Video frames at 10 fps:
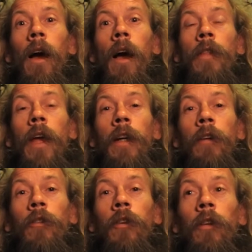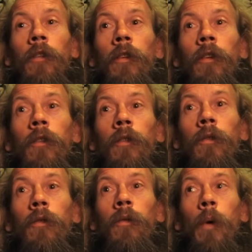and then it's just
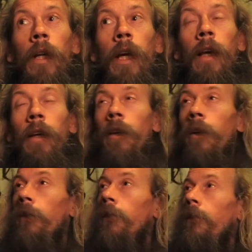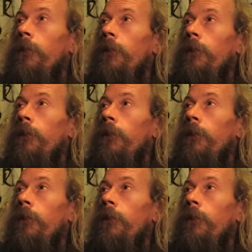28 years.